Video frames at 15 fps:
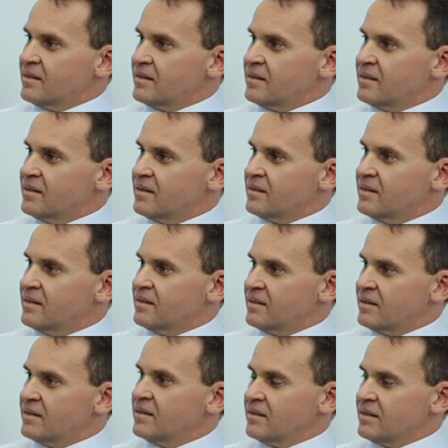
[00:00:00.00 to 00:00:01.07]

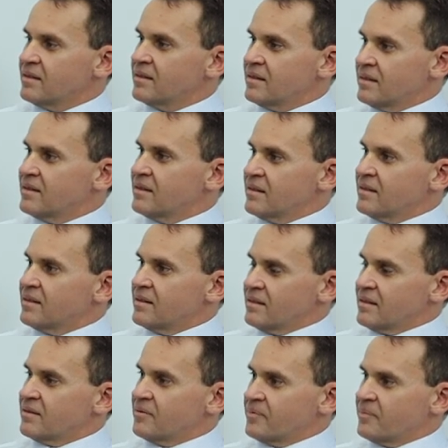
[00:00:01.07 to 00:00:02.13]

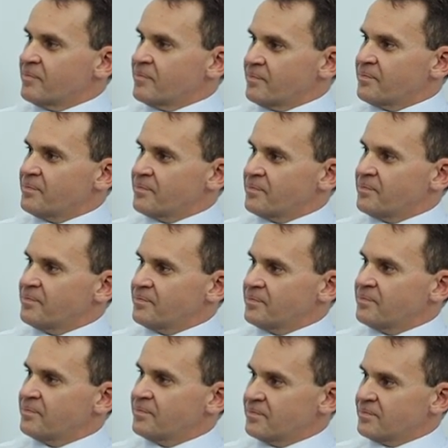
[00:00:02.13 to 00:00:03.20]

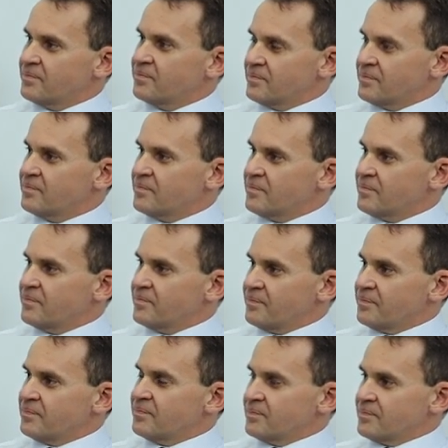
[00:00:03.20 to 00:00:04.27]

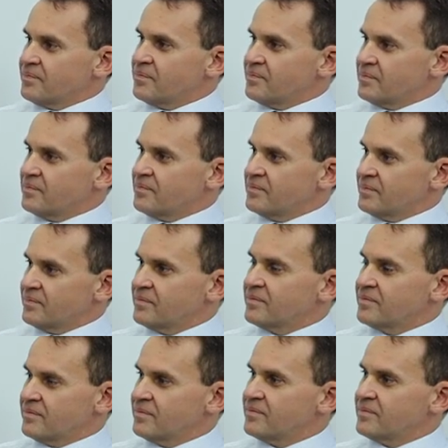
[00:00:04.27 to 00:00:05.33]

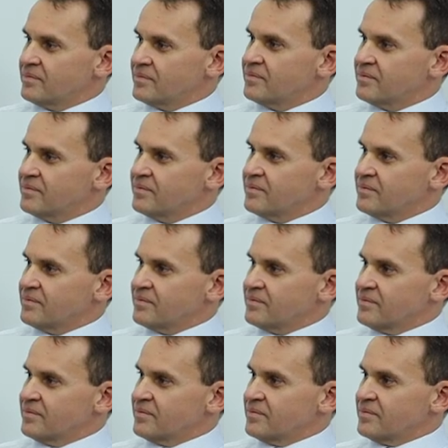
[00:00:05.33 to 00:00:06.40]

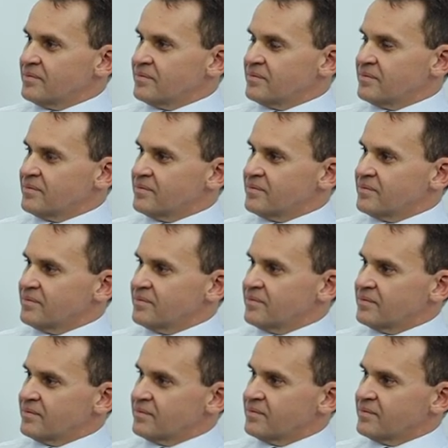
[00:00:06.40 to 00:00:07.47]

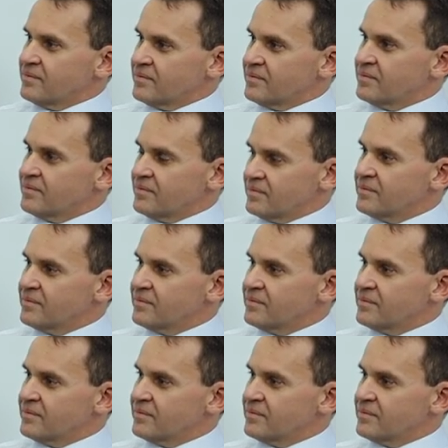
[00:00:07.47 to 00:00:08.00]
This person isn't speaking.